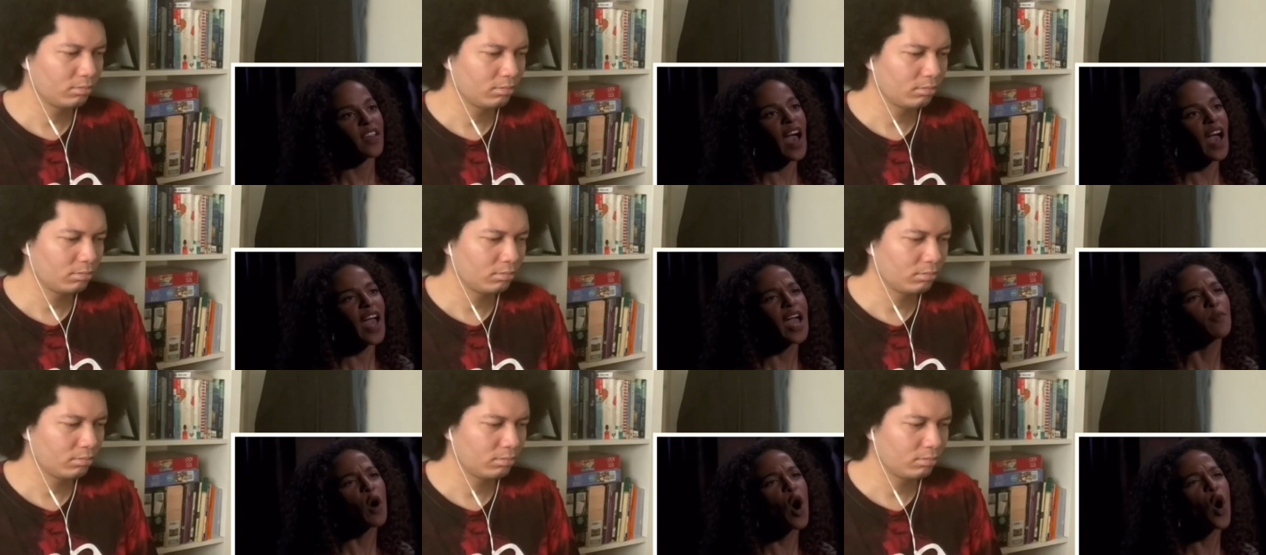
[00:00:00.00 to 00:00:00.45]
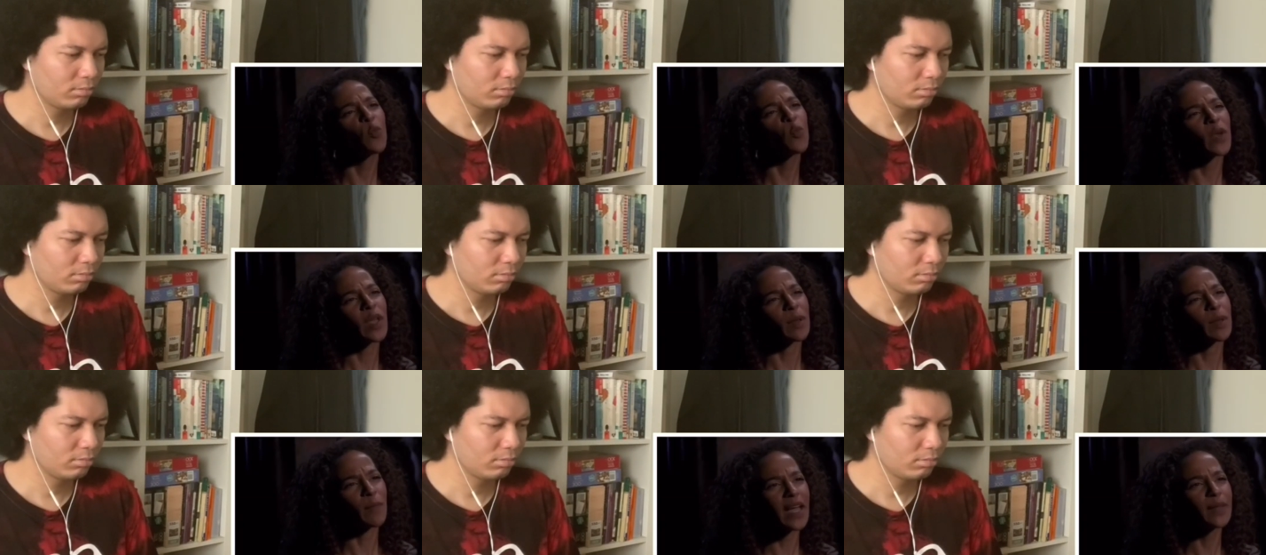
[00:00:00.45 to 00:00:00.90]
Speaker 1: guy I'm
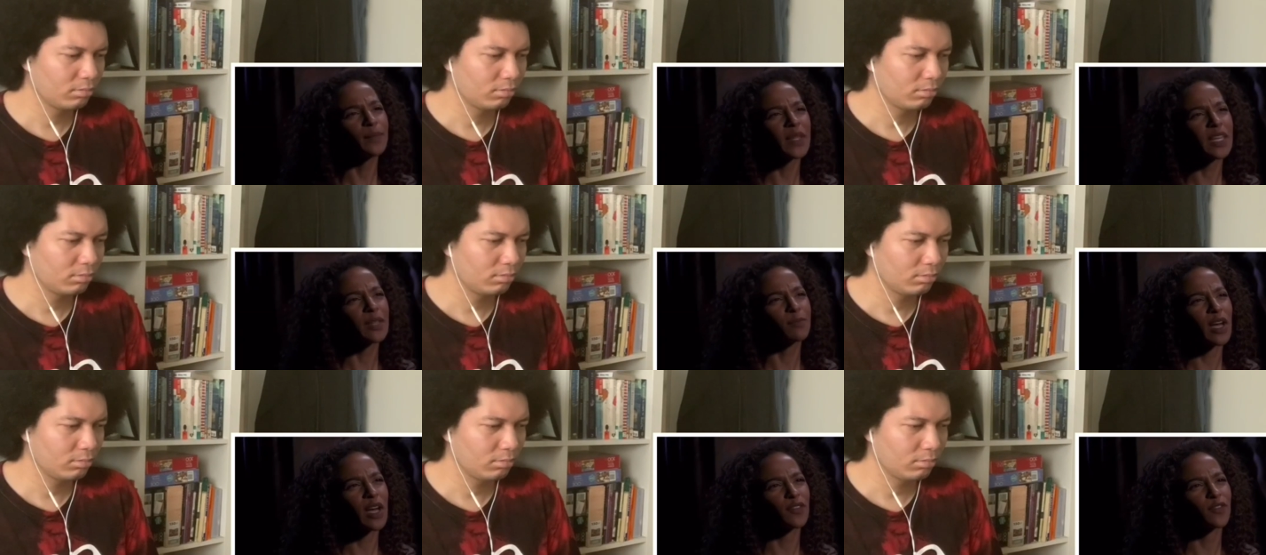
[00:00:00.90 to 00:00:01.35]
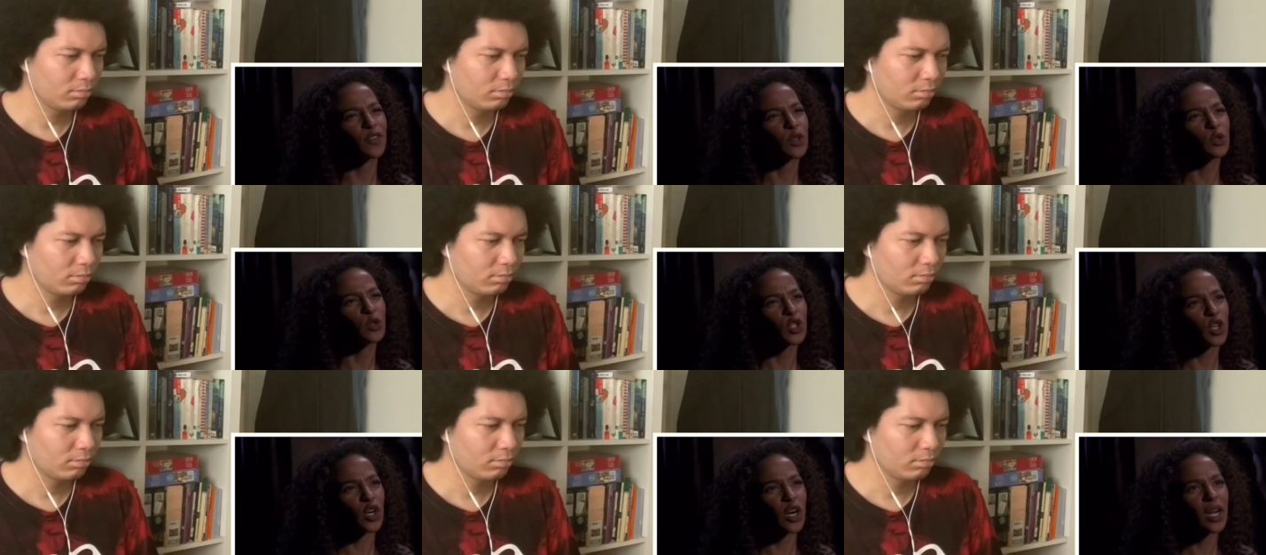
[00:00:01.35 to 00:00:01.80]
hoping might be in my
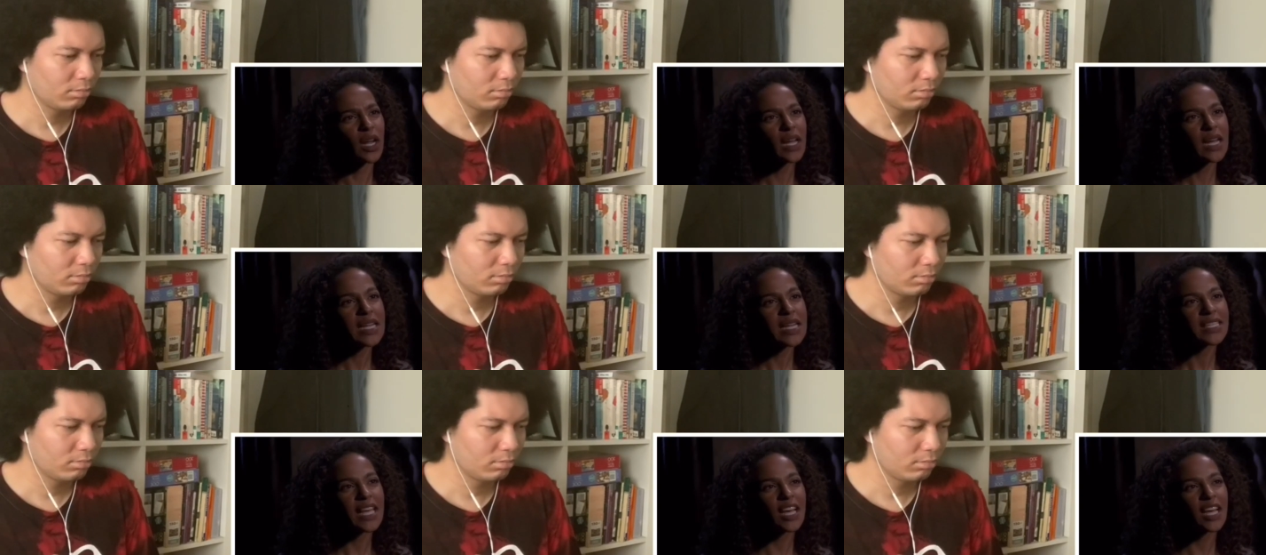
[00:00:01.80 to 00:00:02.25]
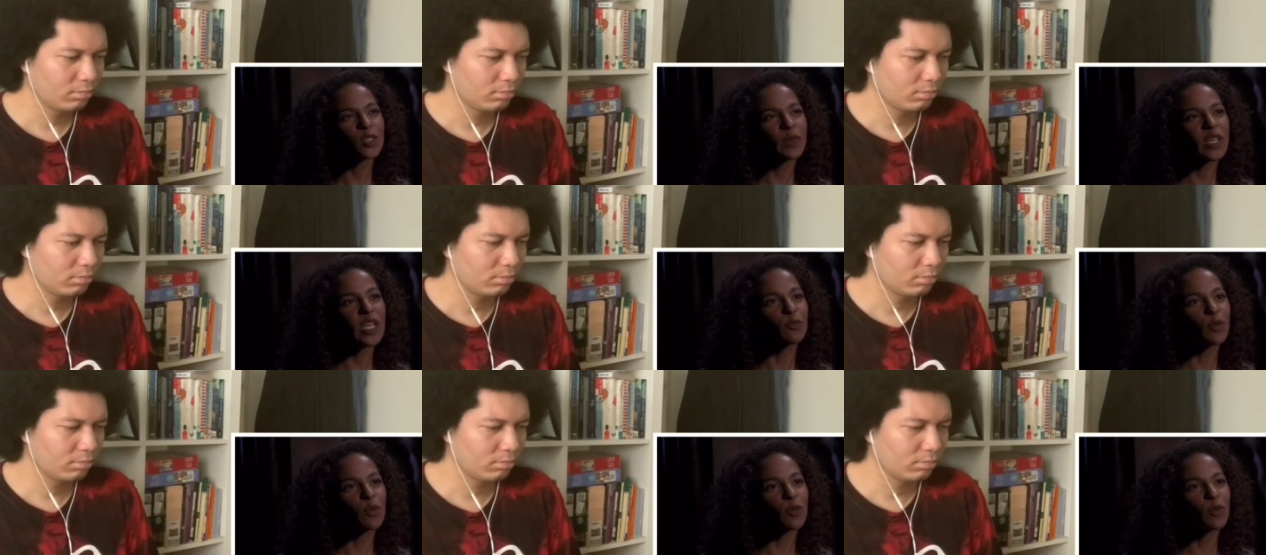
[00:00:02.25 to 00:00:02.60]
future, tells me he